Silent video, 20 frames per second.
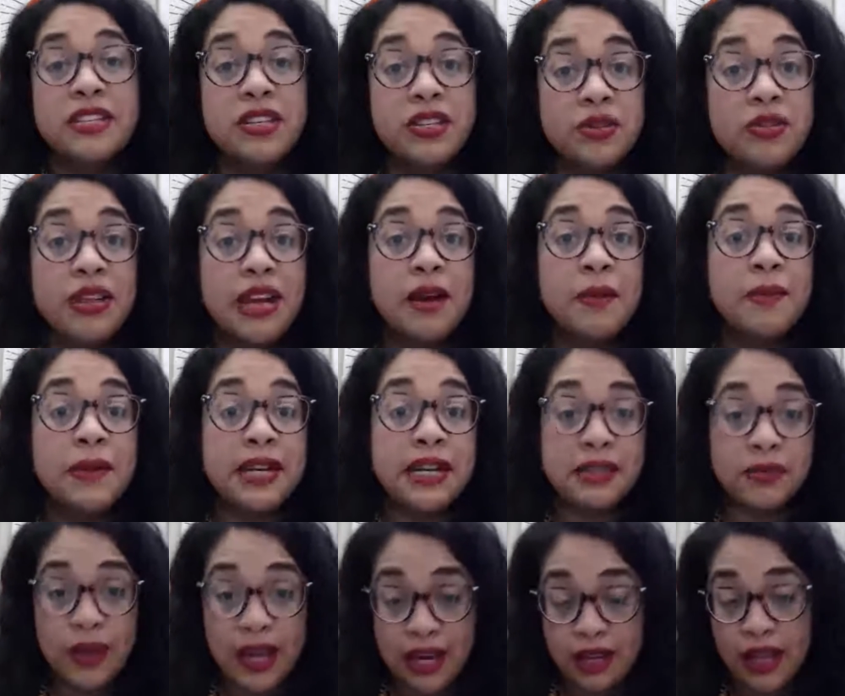do there
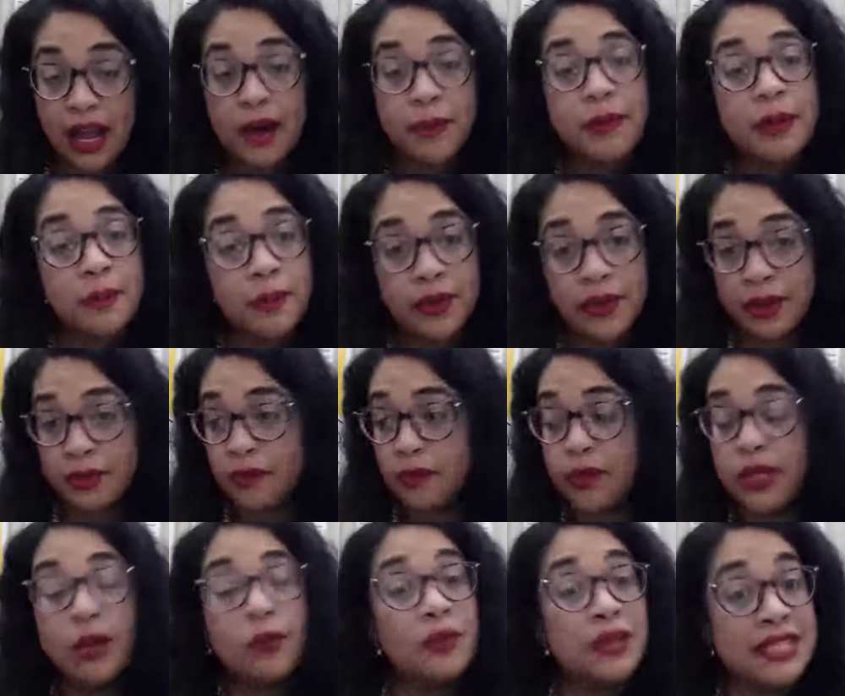because we had a lot of people
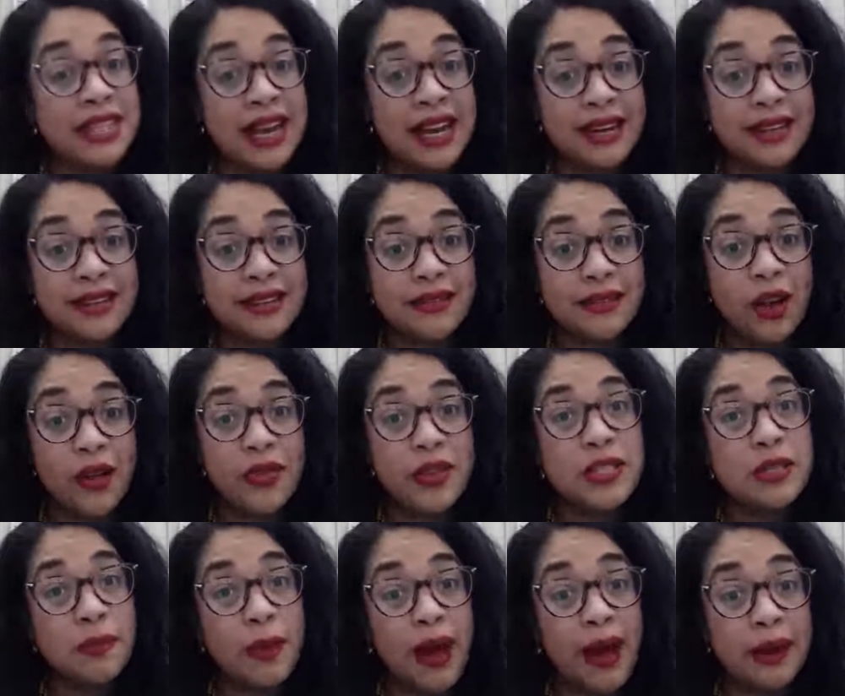that resigned on the
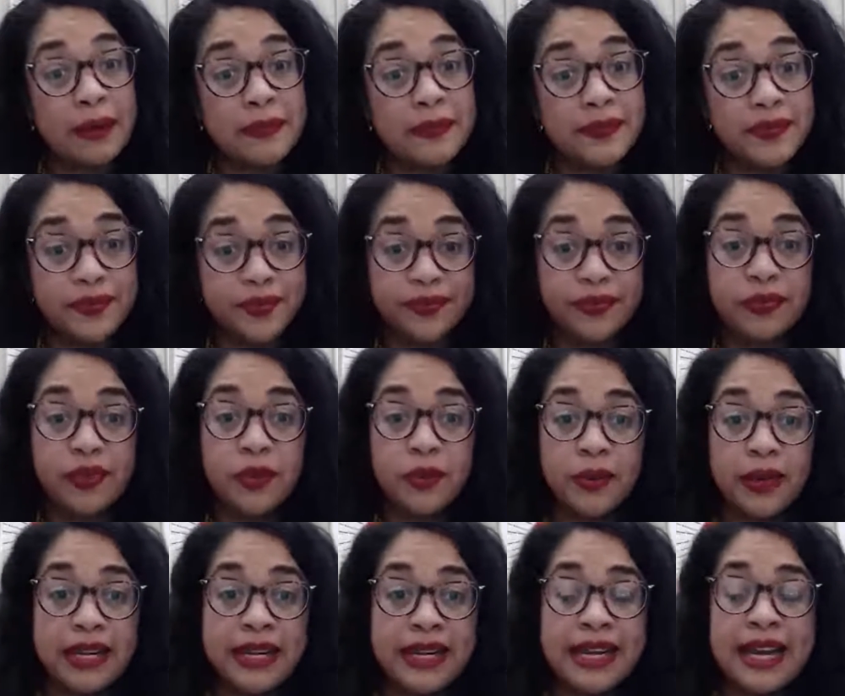spot,
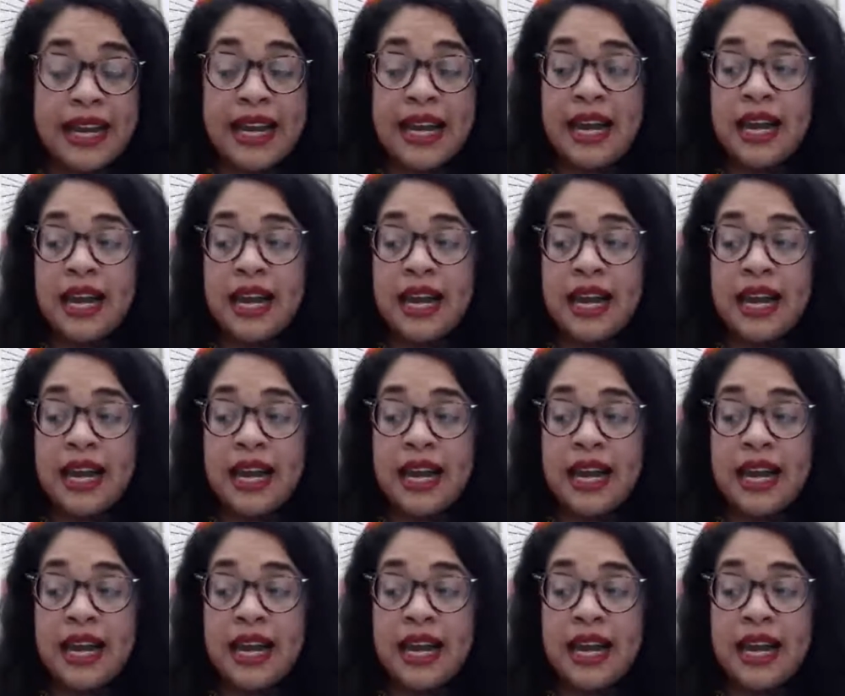right?